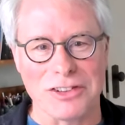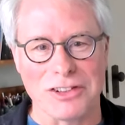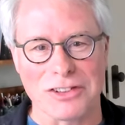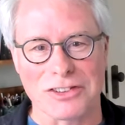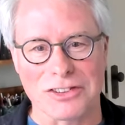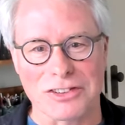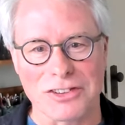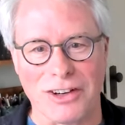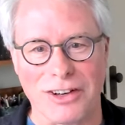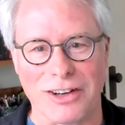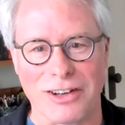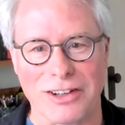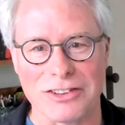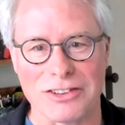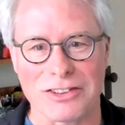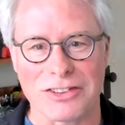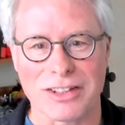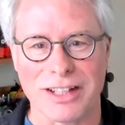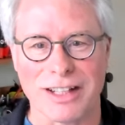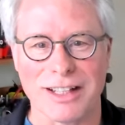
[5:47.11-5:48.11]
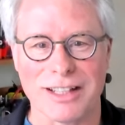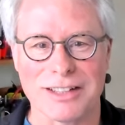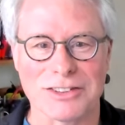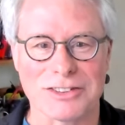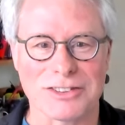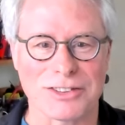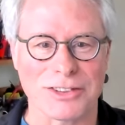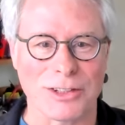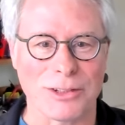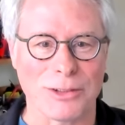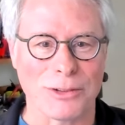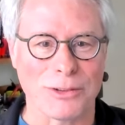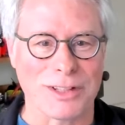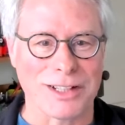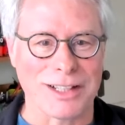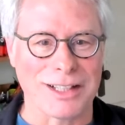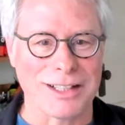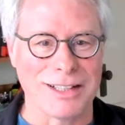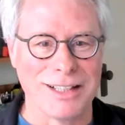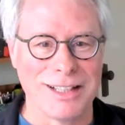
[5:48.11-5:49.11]
the stars. And so
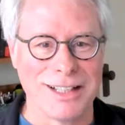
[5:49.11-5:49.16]
uh,